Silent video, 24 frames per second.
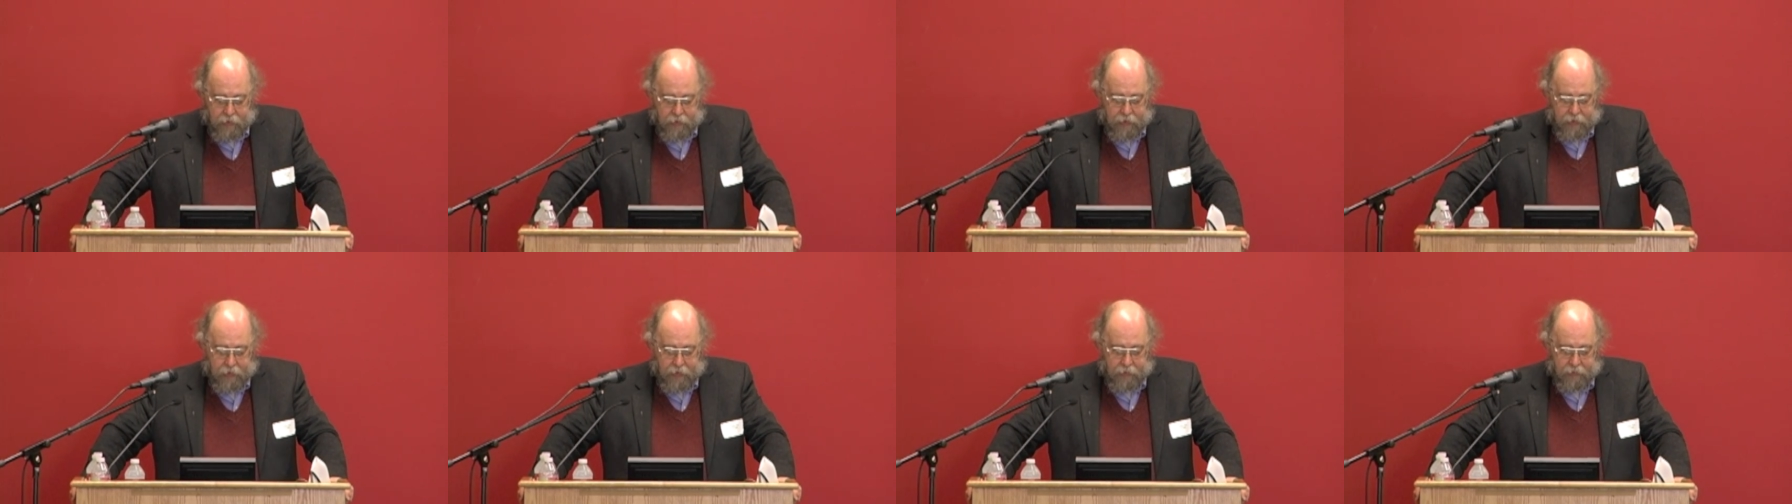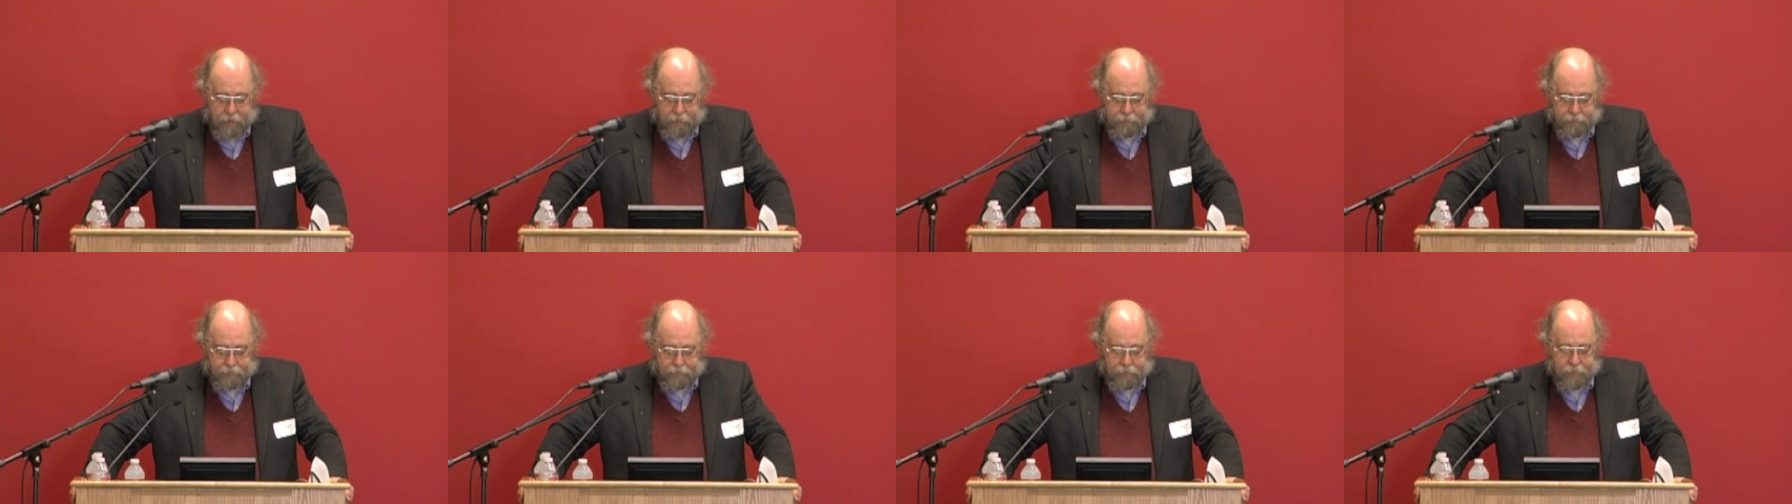
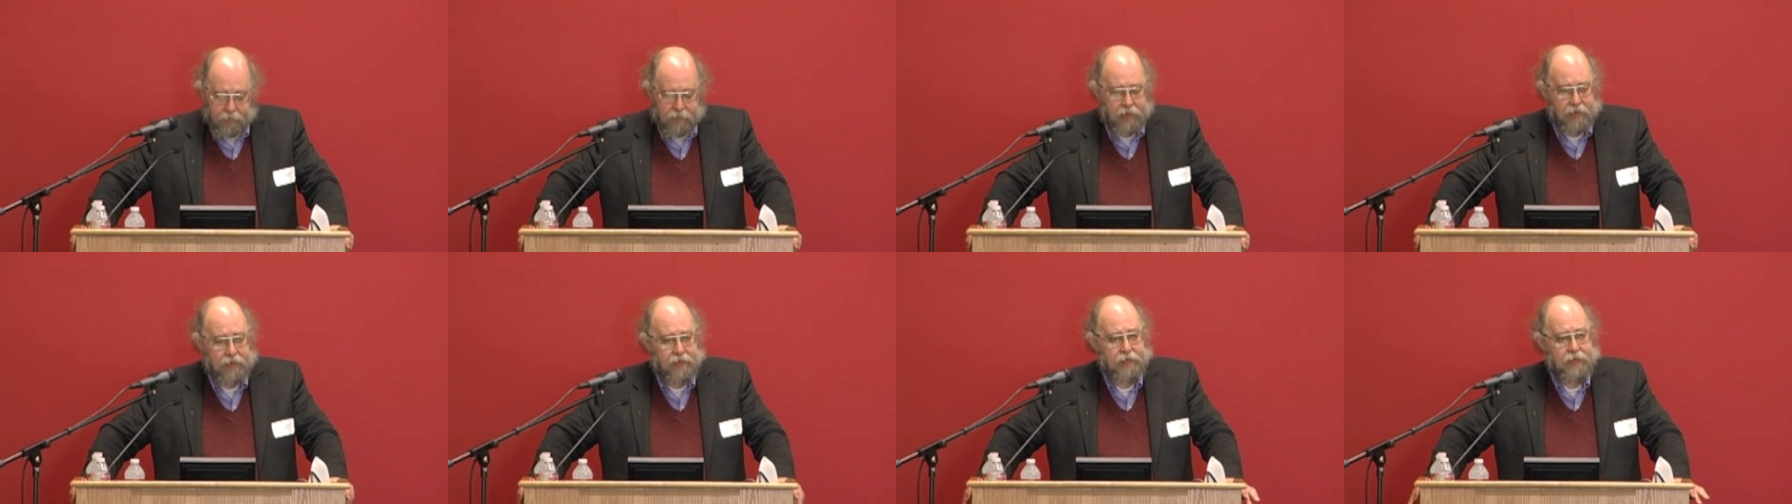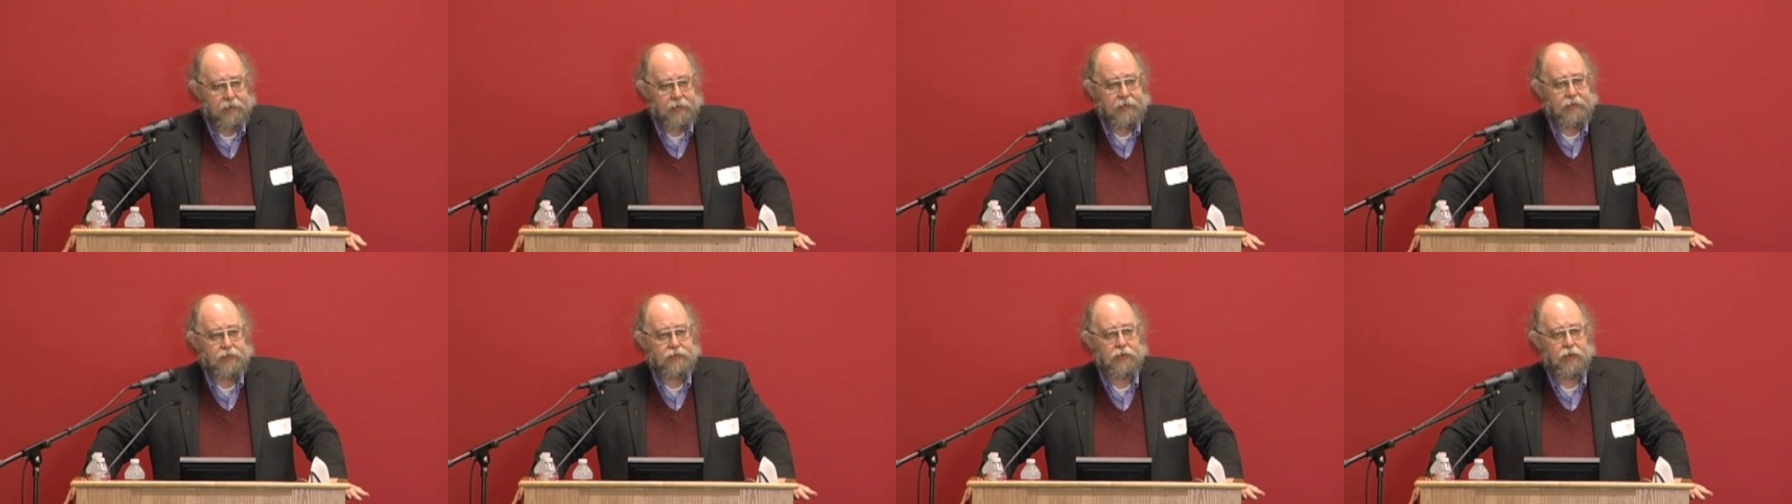that
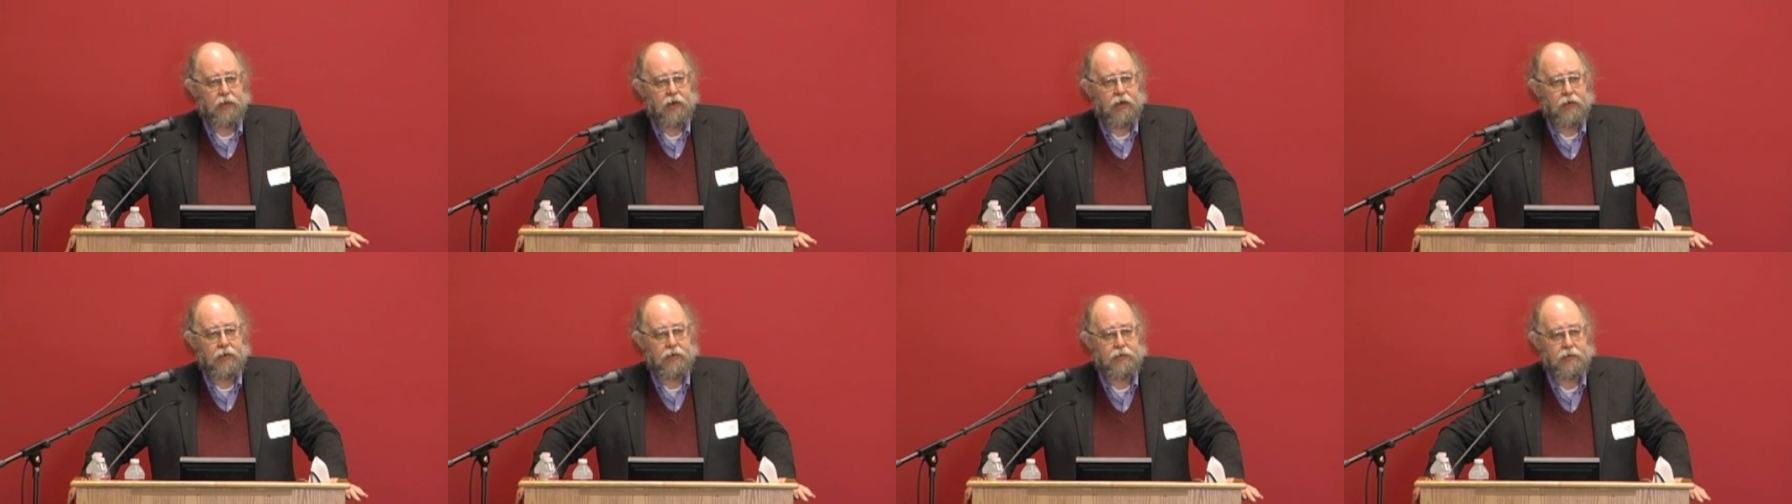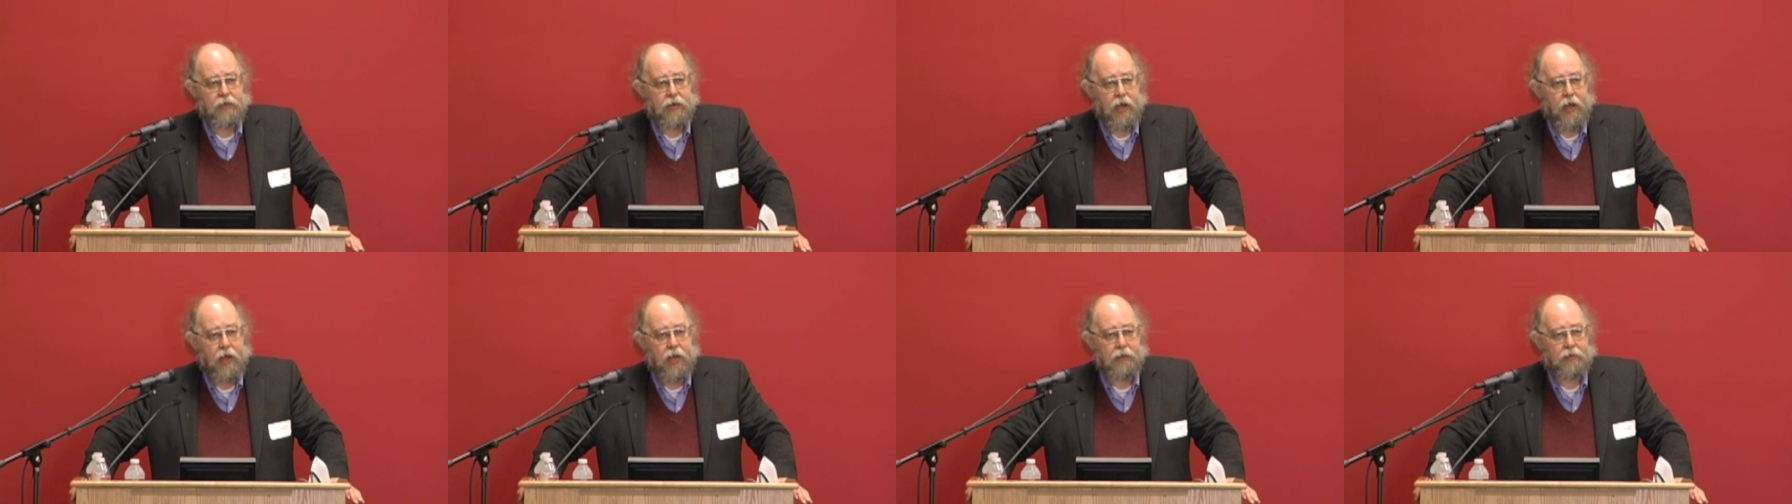these are
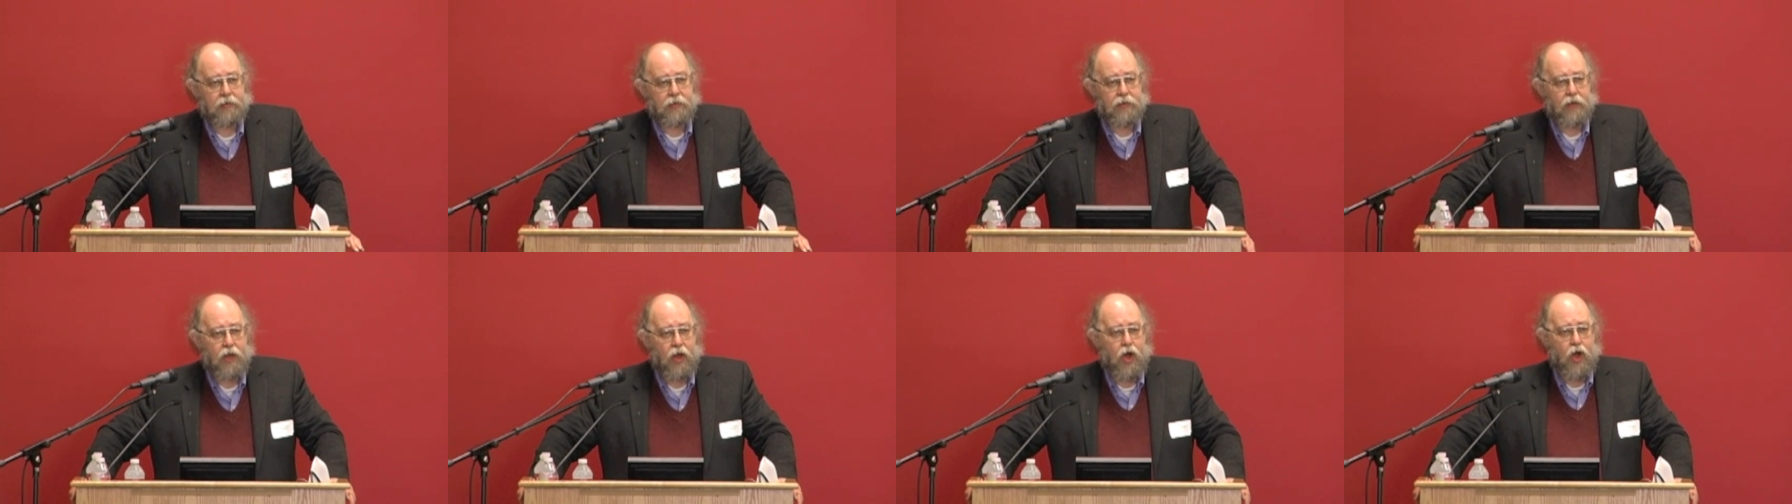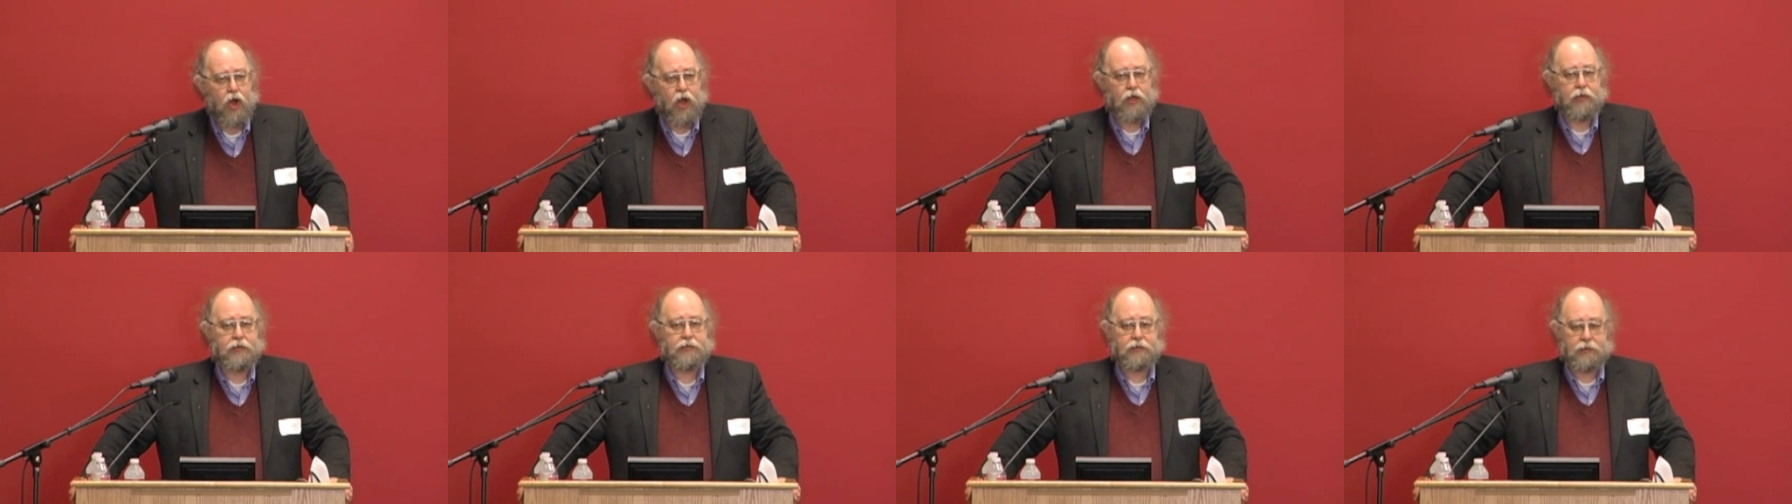not
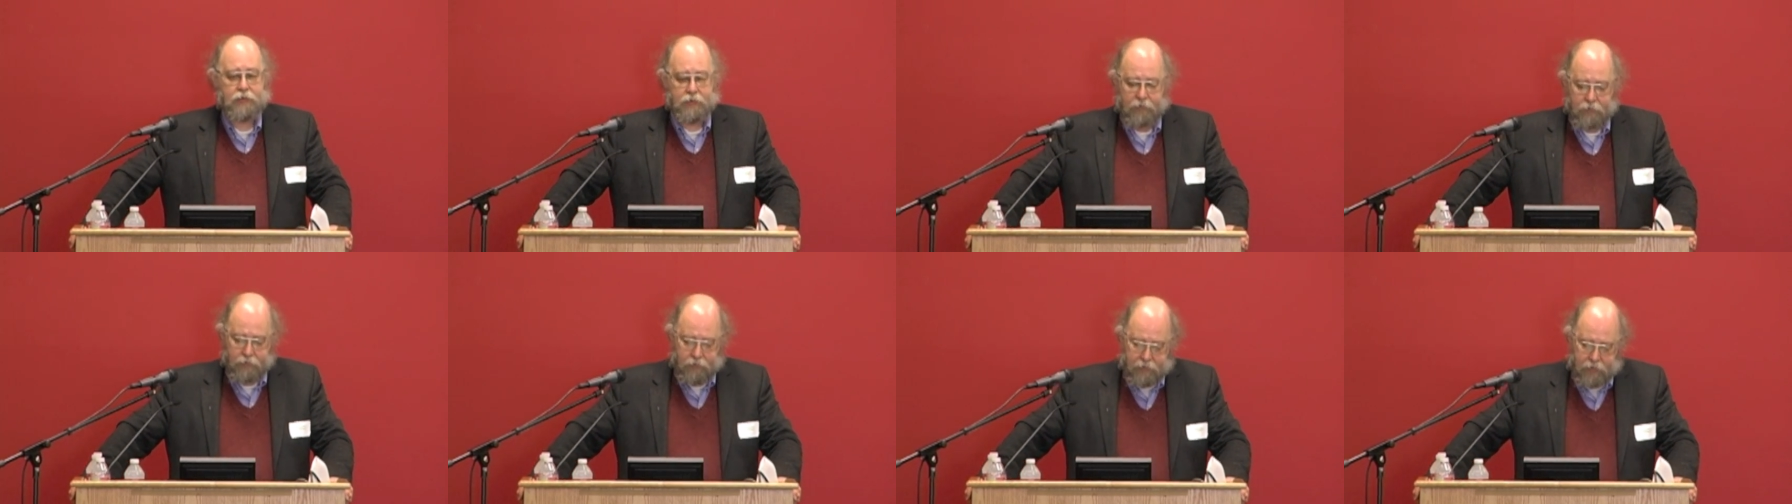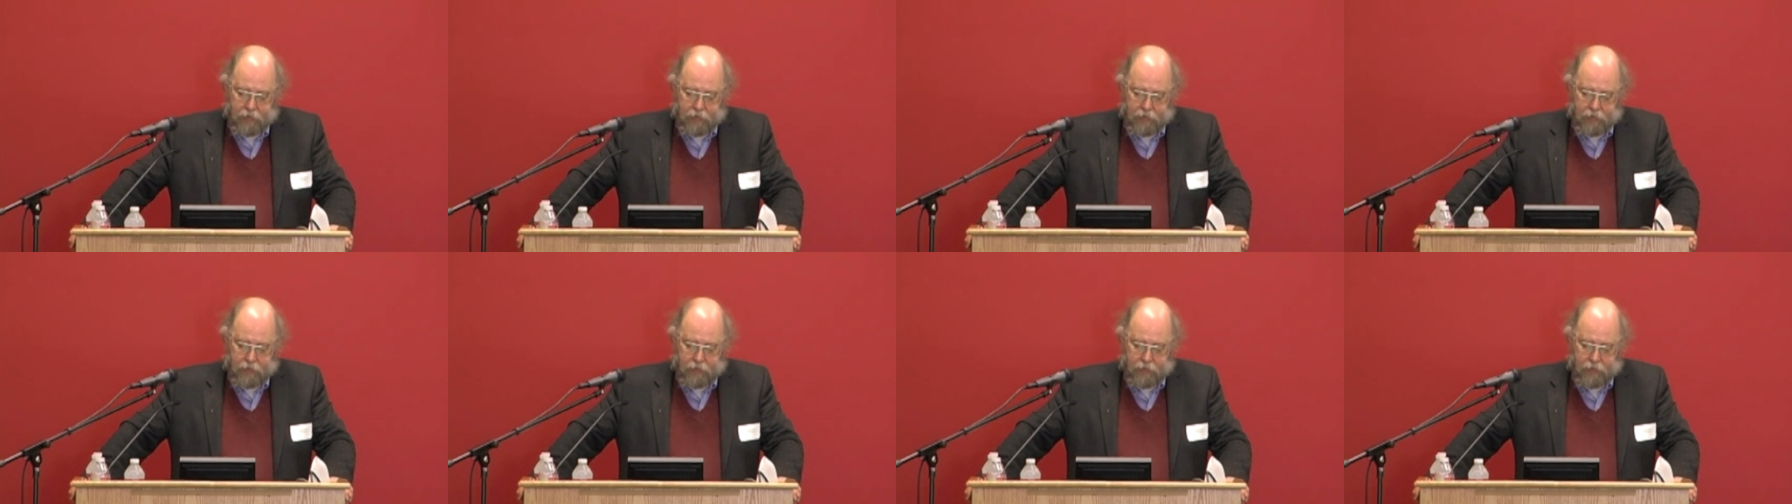laws